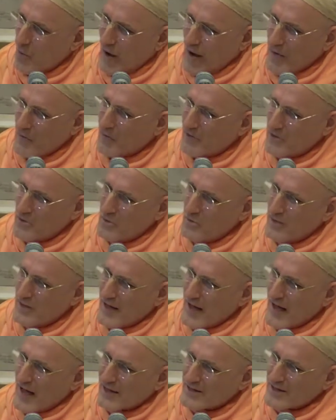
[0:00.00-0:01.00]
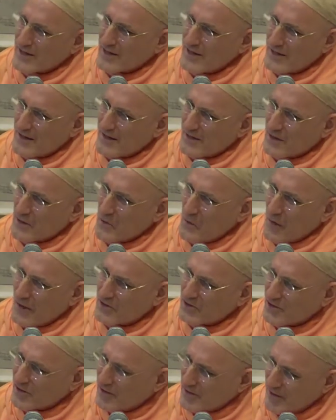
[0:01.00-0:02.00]
so then why would you be
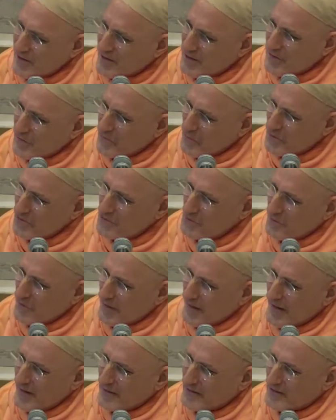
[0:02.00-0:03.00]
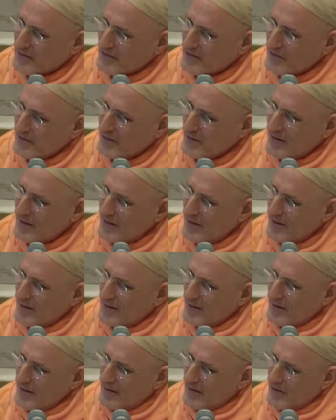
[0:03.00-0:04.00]
asking the question in the first
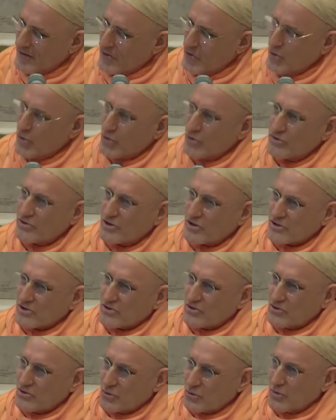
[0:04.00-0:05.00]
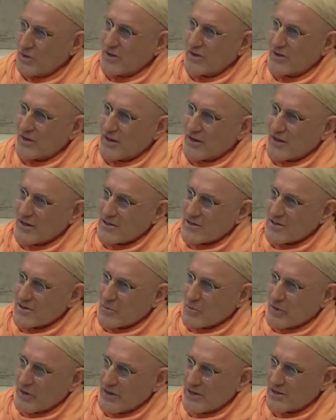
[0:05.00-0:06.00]
place? You're just
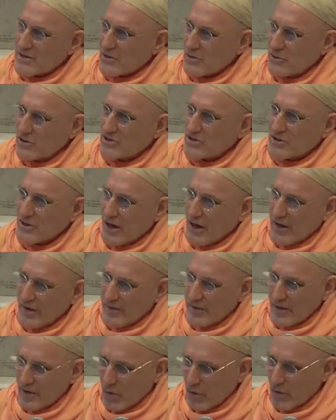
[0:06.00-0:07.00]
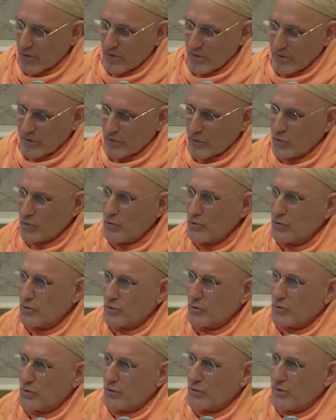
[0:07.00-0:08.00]
doing things to please Krishna on the
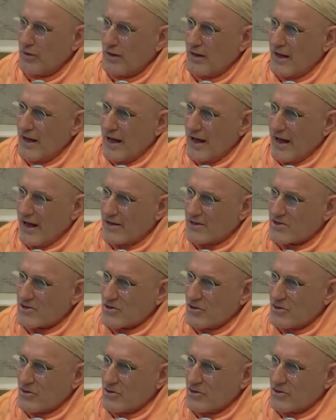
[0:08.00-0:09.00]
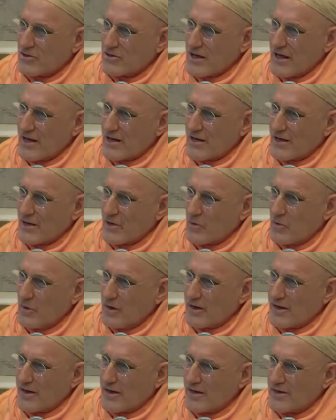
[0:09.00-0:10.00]
order of Guru, and so you're
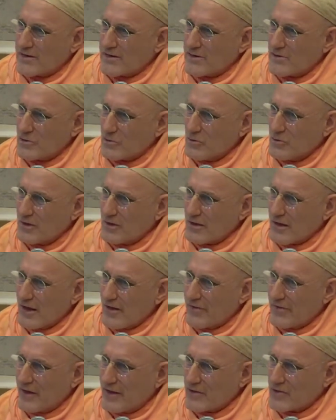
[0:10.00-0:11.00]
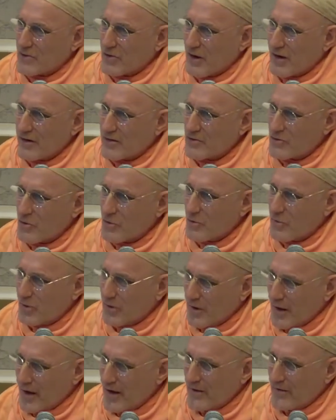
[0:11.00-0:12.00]
taking what he's doing and then
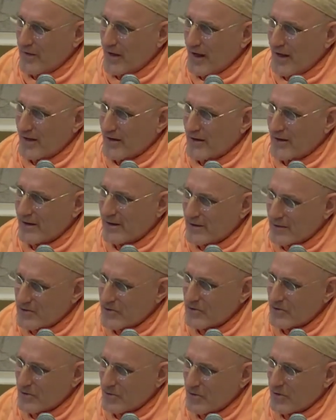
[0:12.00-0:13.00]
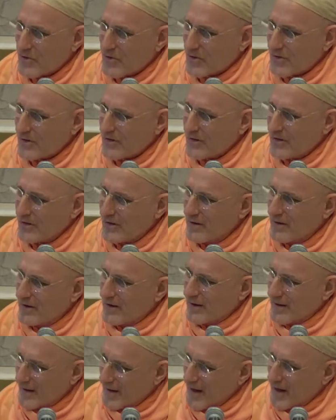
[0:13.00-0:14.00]
trying to apply that into
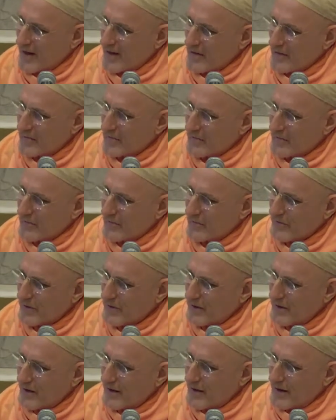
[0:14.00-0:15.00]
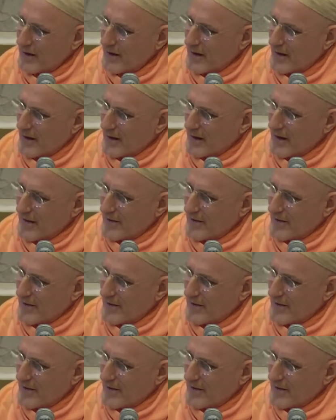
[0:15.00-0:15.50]
your life.